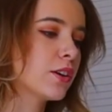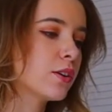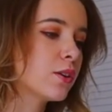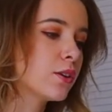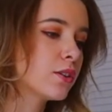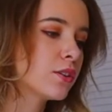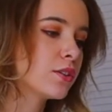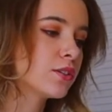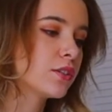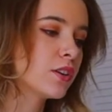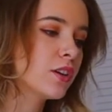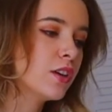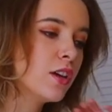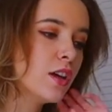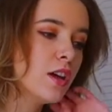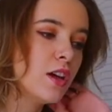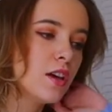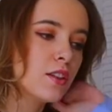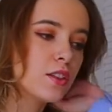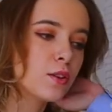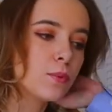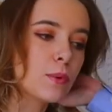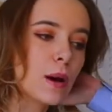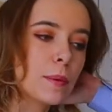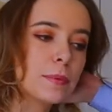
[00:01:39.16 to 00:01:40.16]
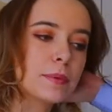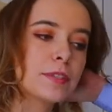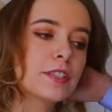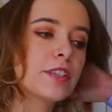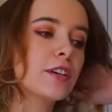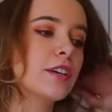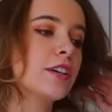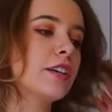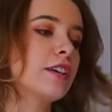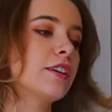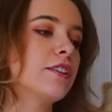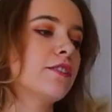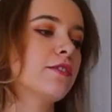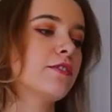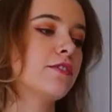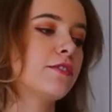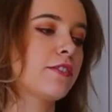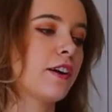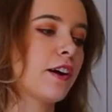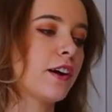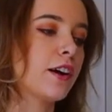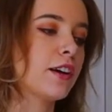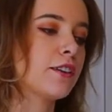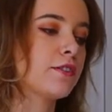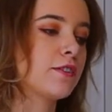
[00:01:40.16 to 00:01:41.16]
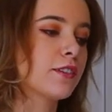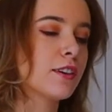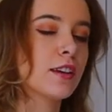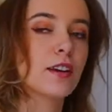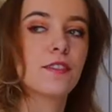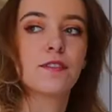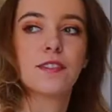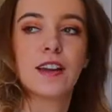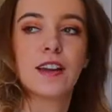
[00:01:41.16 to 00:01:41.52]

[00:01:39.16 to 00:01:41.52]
on the website 5 Love